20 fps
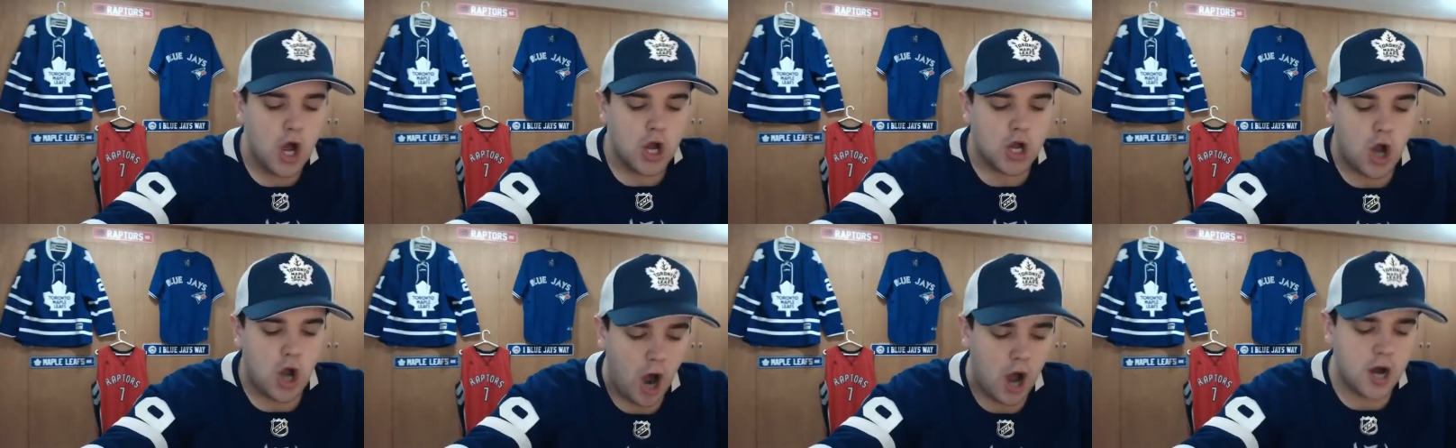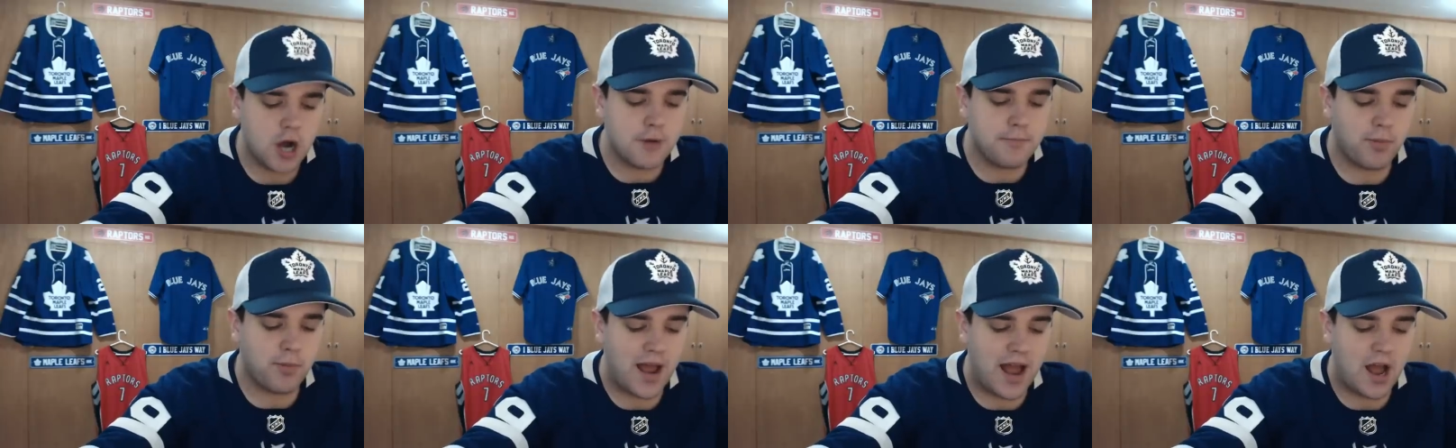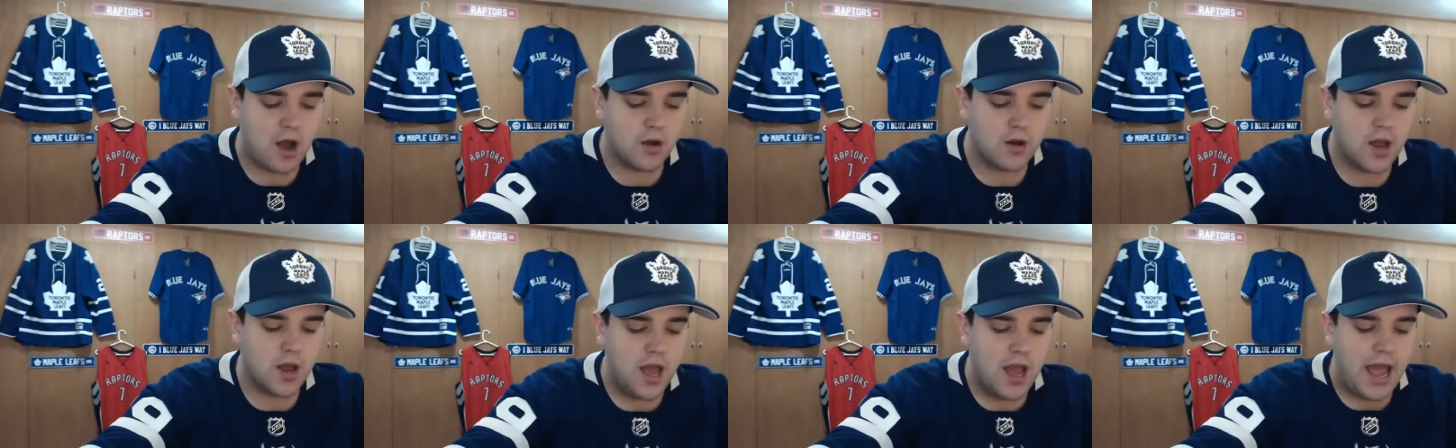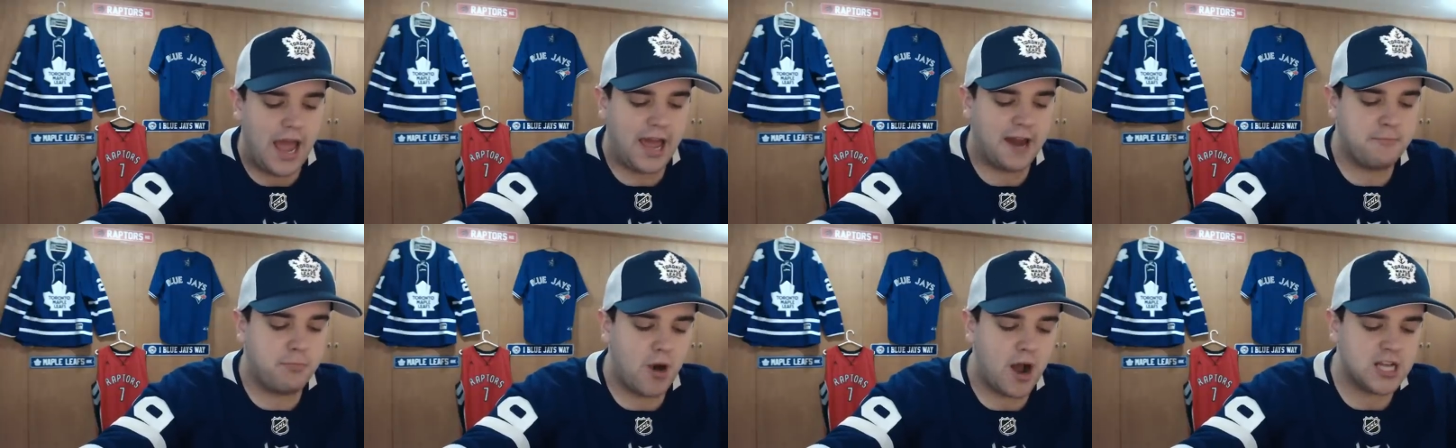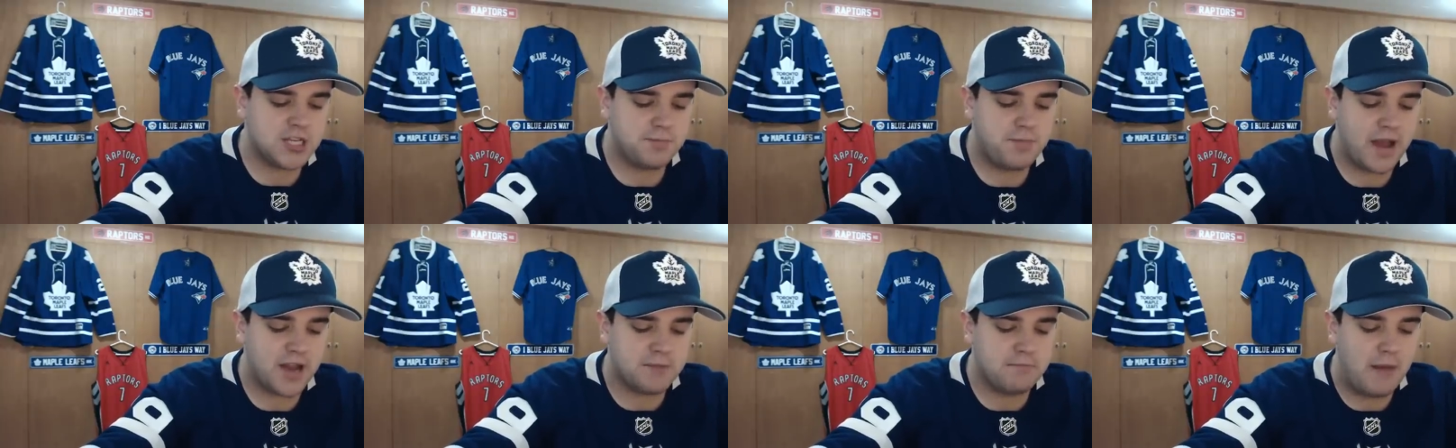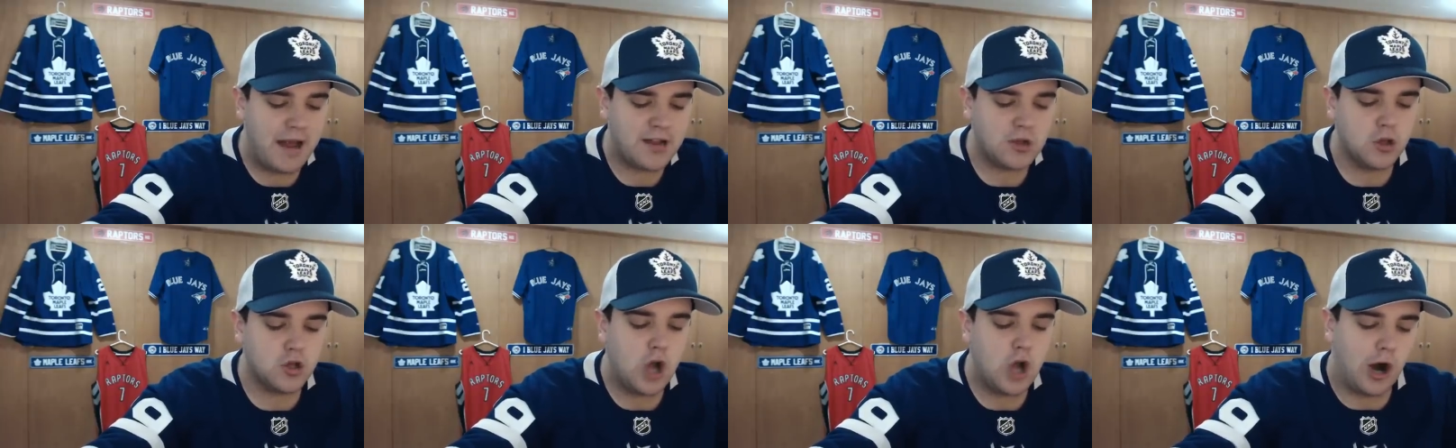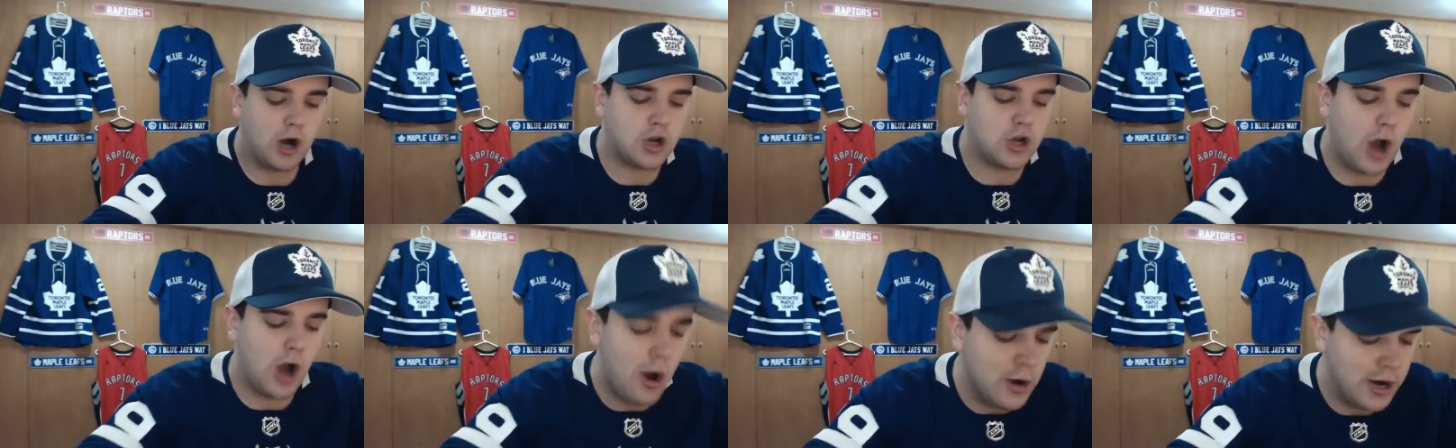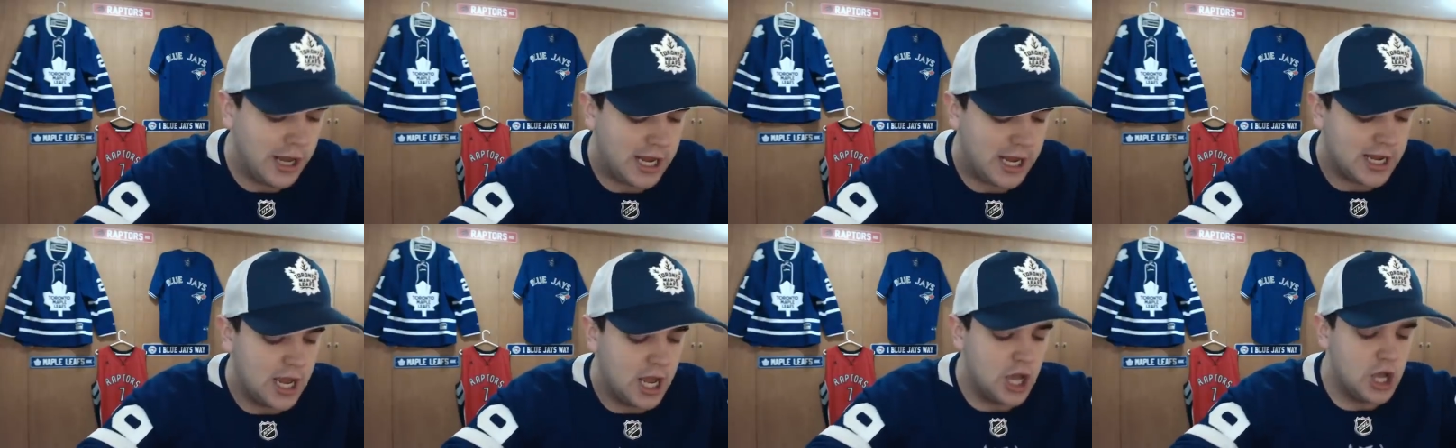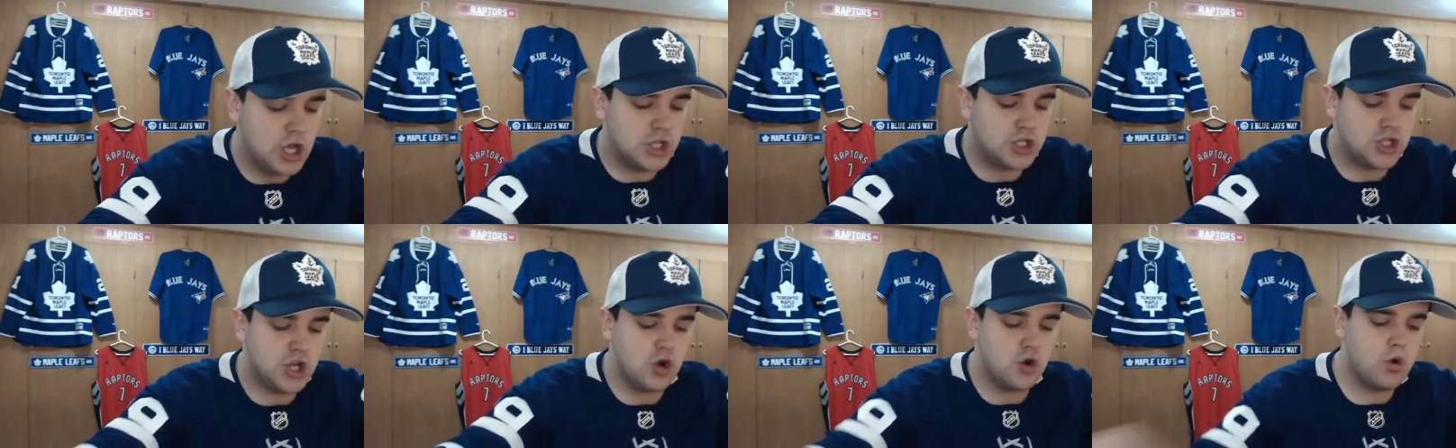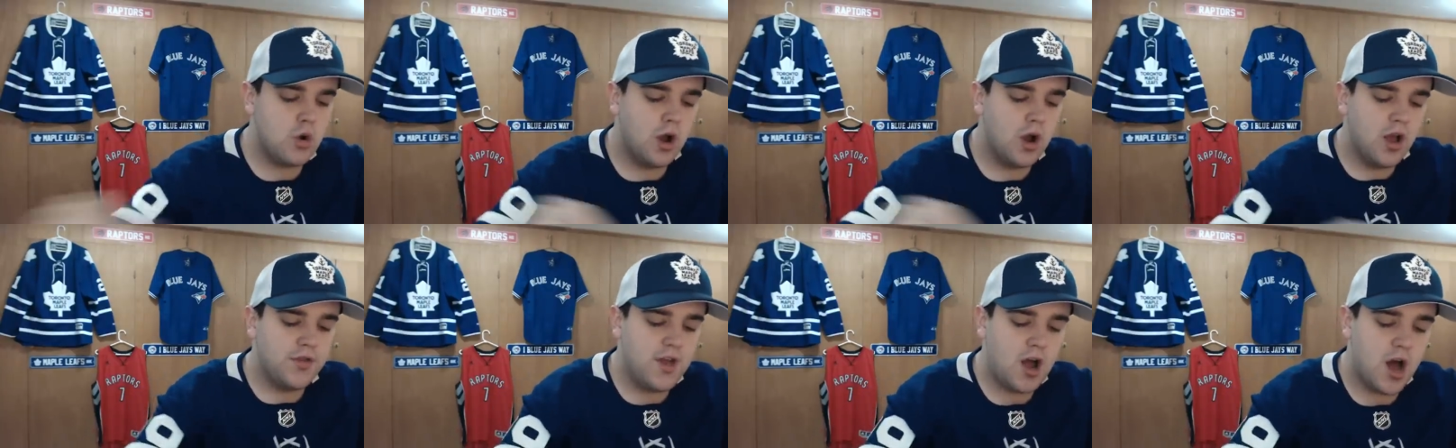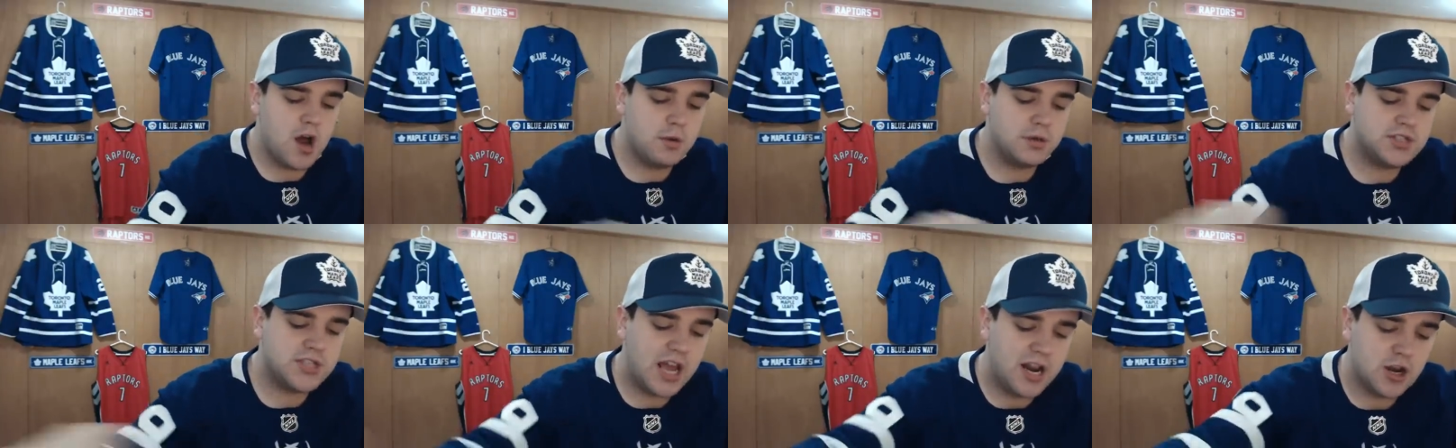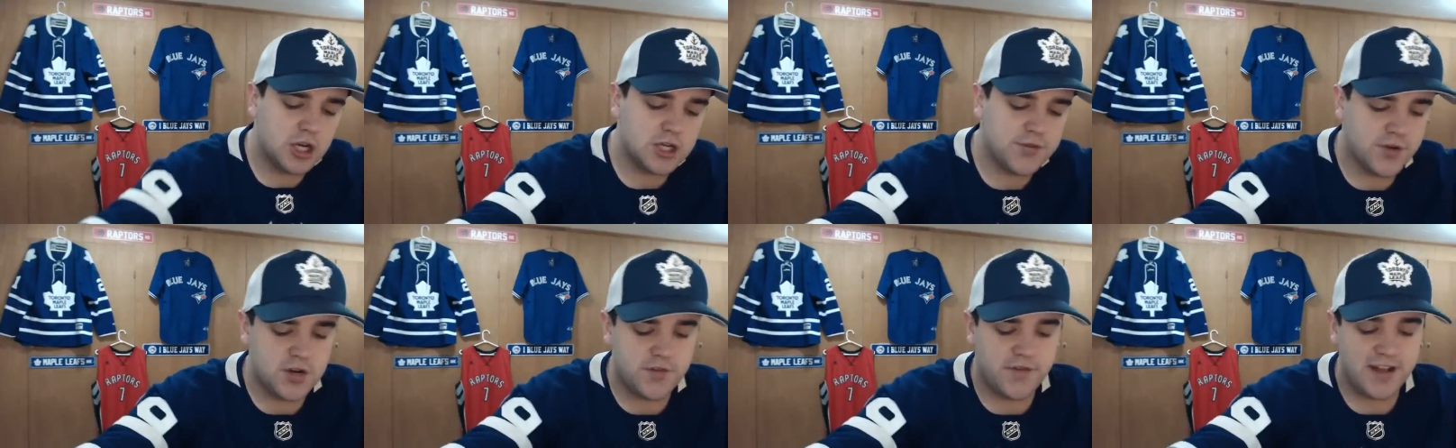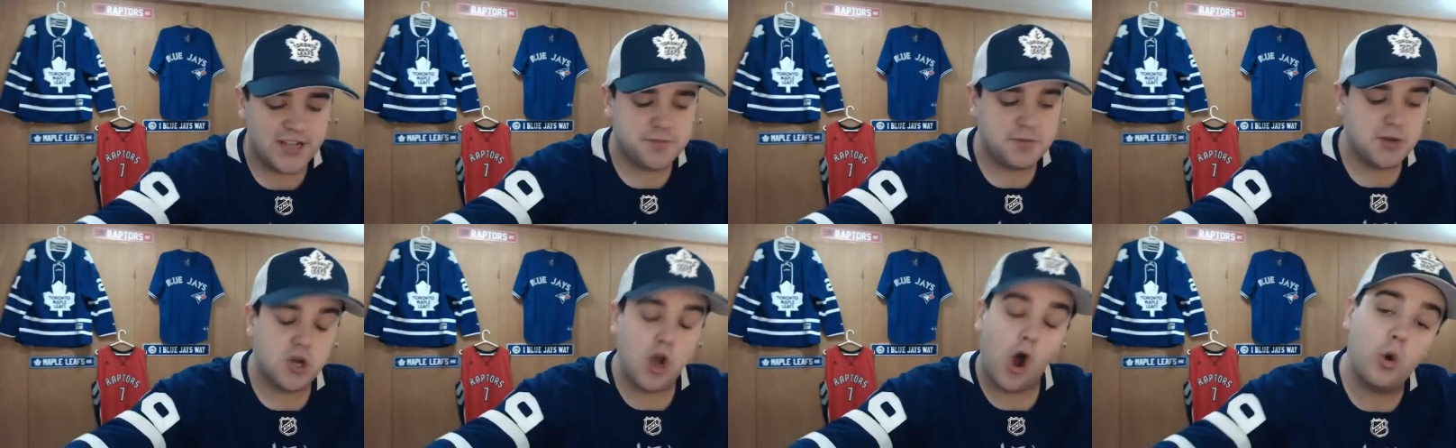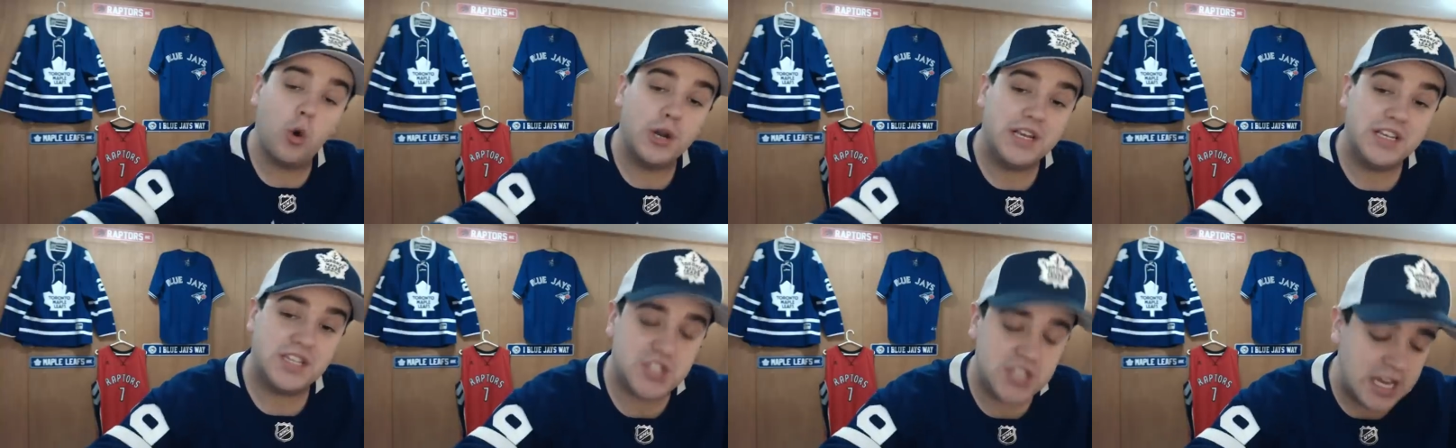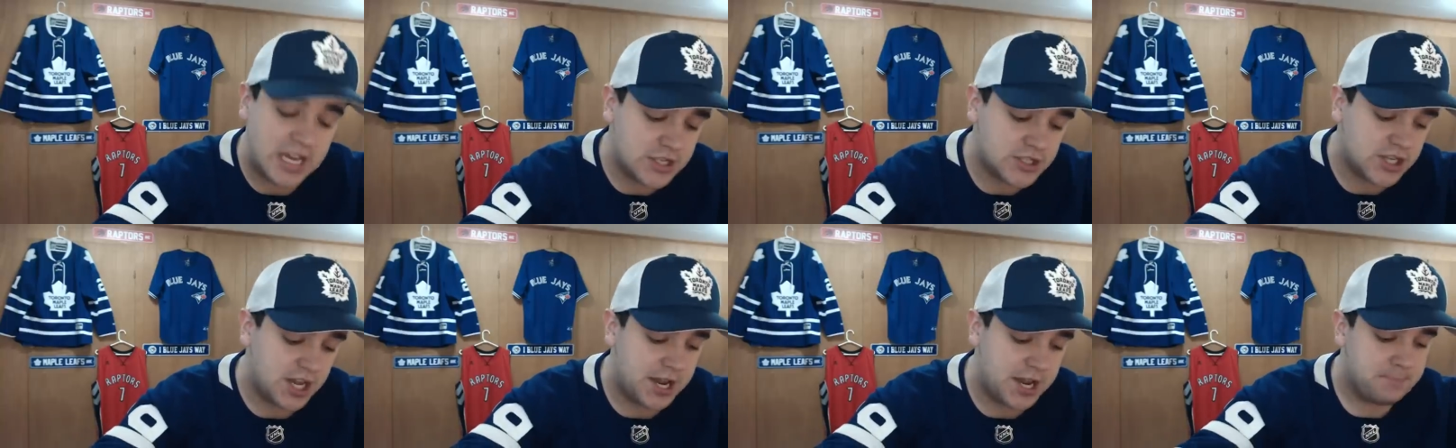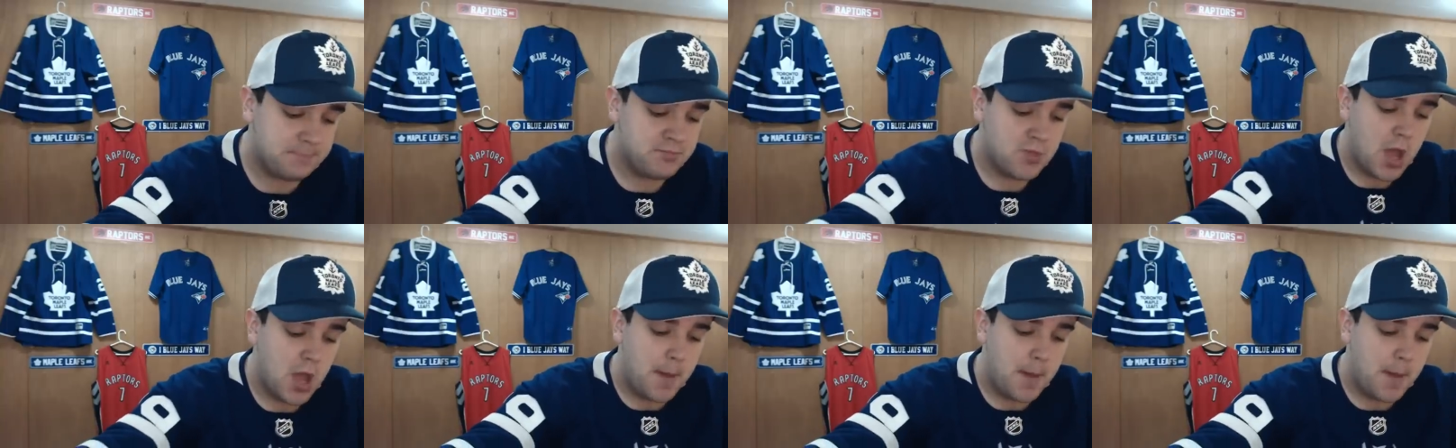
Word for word: Connor Brown, and prospect Michael Carcone to the Ottawa Senators for defenseman Cody Ceci,